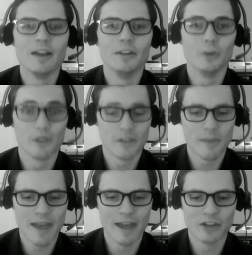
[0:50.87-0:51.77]
you'll get the
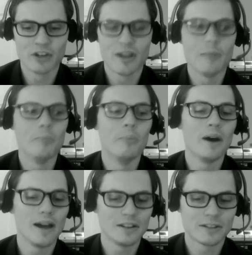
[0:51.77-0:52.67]
badge.
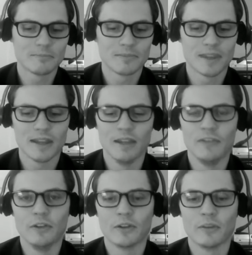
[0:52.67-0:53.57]
But
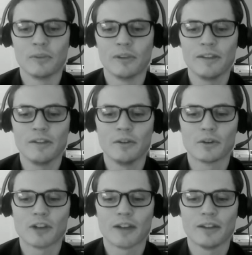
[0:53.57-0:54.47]
if you complete
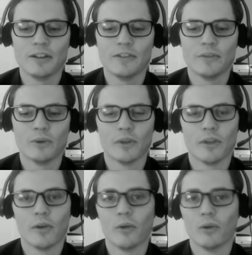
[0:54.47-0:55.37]
your challenge for
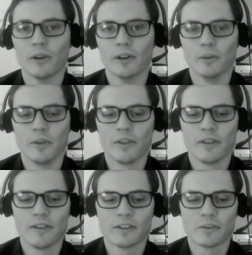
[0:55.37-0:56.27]
the Horde
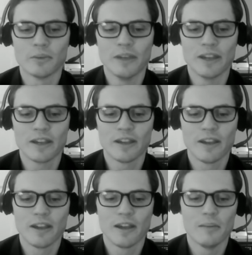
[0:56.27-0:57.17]
within this week,
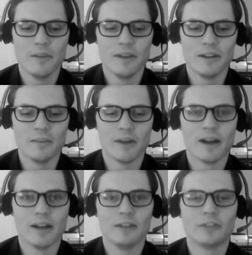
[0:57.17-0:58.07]
meaning
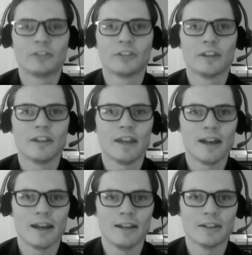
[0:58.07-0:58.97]
by Sunday
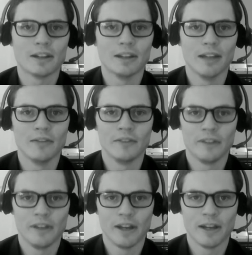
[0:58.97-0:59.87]
night,
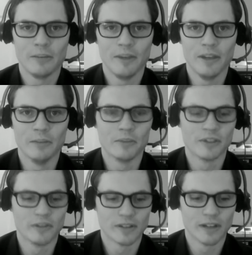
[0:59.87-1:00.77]
11:59 p.m.
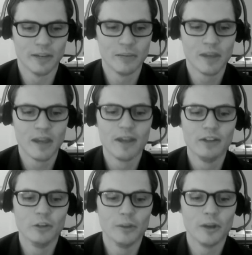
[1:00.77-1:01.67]
Pacific Time,
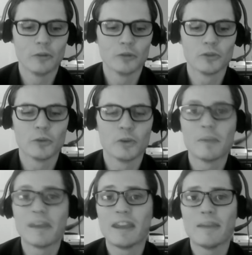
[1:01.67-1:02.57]
you'll be eligible to win a
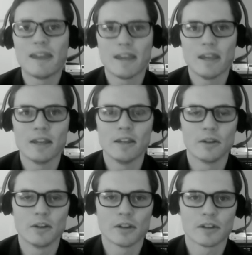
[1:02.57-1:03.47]
Makey Makey.
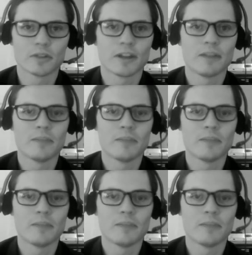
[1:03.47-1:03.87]
You can check those out at